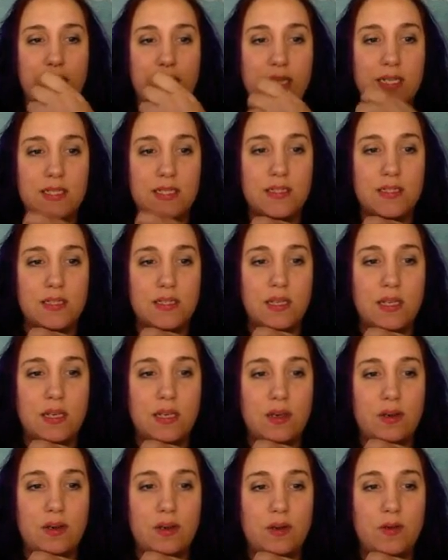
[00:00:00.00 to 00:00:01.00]
This is
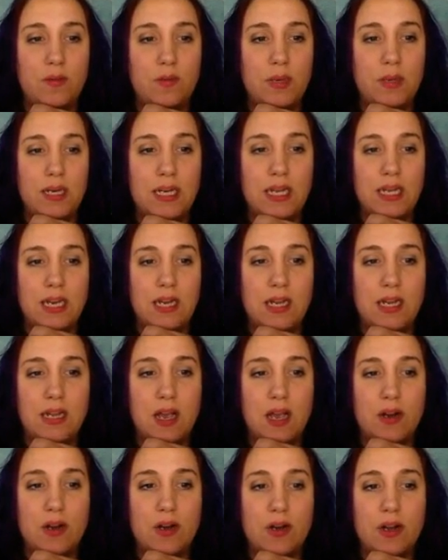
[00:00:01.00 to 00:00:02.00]
cute, but again, a
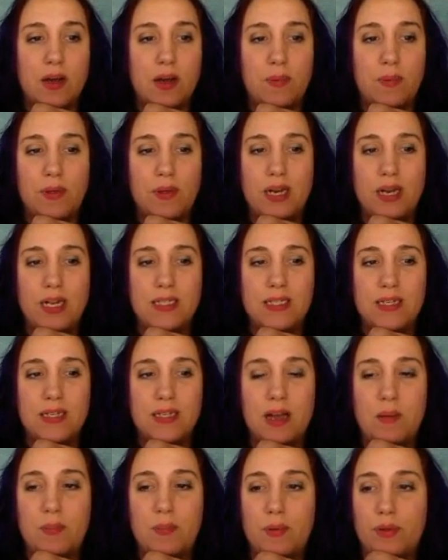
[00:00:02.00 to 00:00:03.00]
younger couple, and it's a
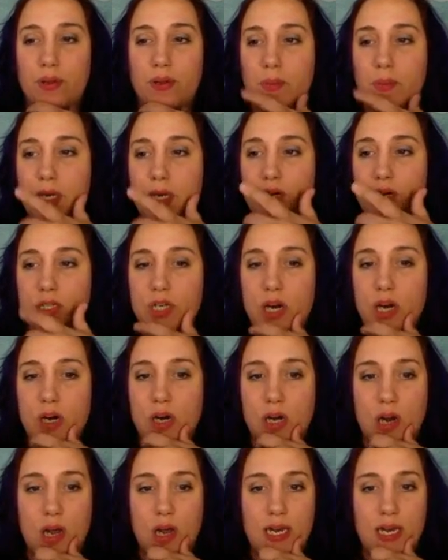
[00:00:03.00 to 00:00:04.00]
couple. I mean, her target
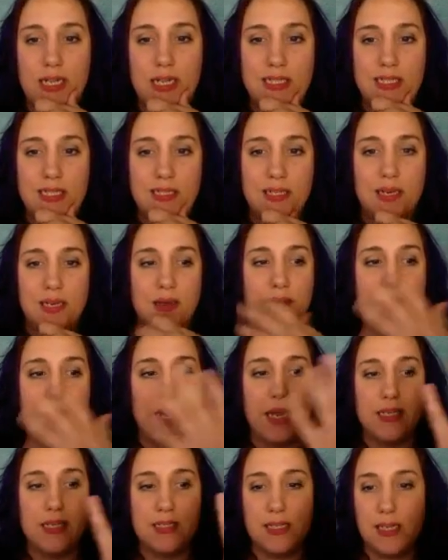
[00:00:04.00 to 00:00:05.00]
audience isn't
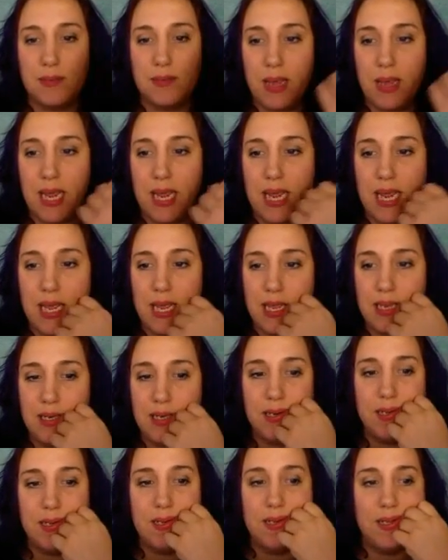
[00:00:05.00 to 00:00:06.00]
a man.